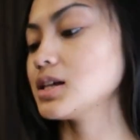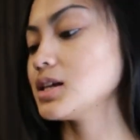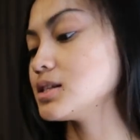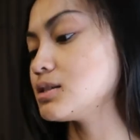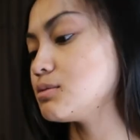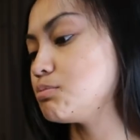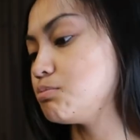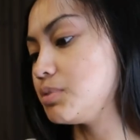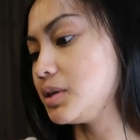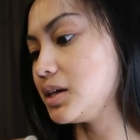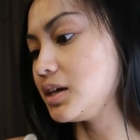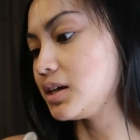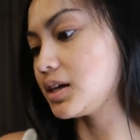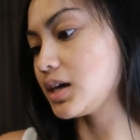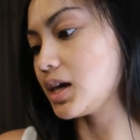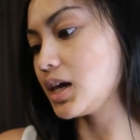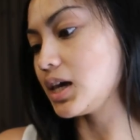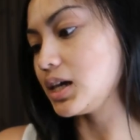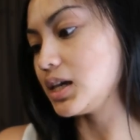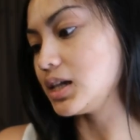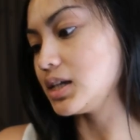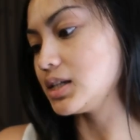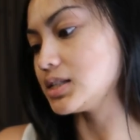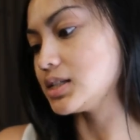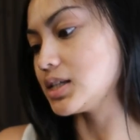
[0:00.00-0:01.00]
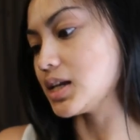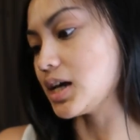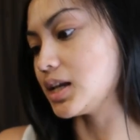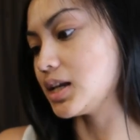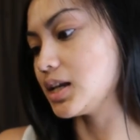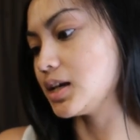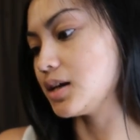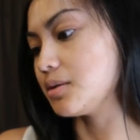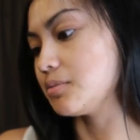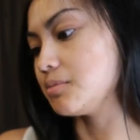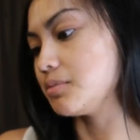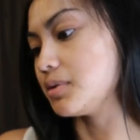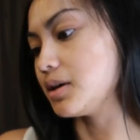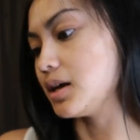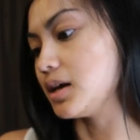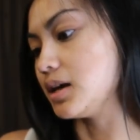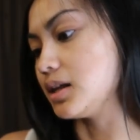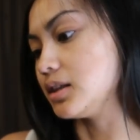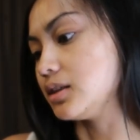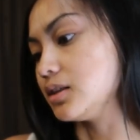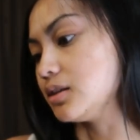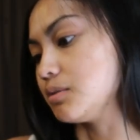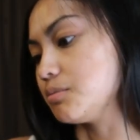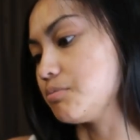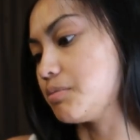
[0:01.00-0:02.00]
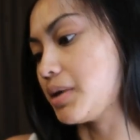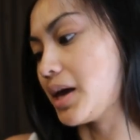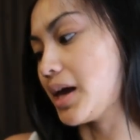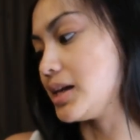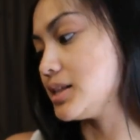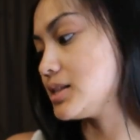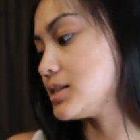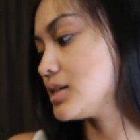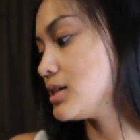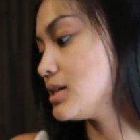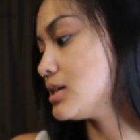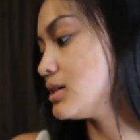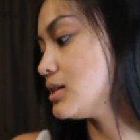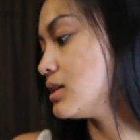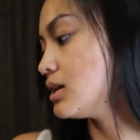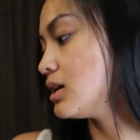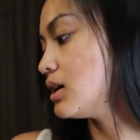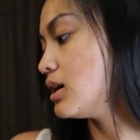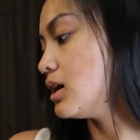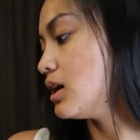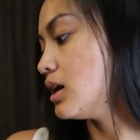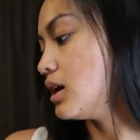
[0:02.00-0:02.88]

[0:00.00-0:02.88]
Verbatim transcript: says BKE Denim and the Peyton.